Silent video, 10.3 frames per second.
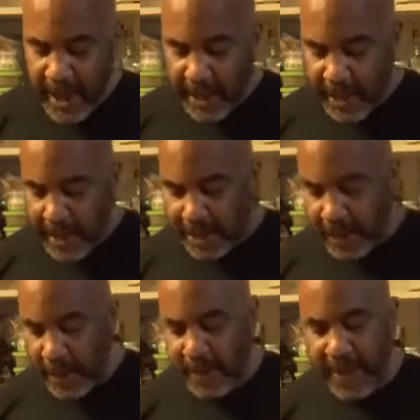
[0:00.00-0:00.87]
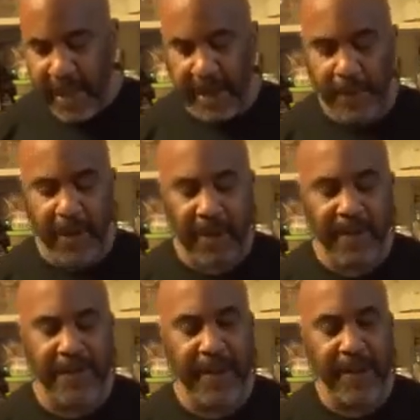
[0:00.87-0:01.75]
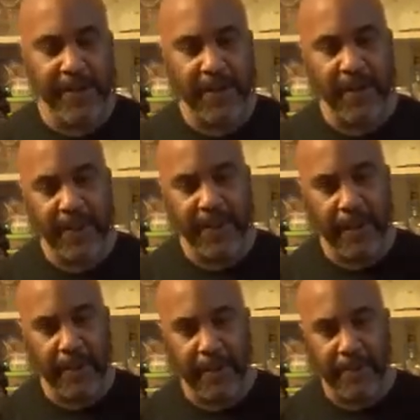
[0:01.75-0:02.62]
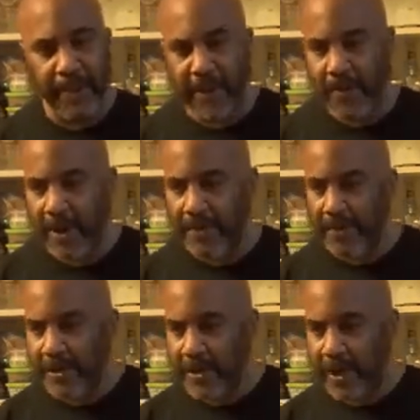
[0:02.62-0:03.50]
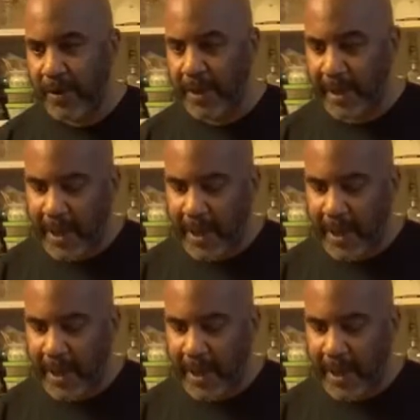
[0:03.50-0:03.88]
Again, knowing that we're going to finish it with a little bit of pink grapefruit soda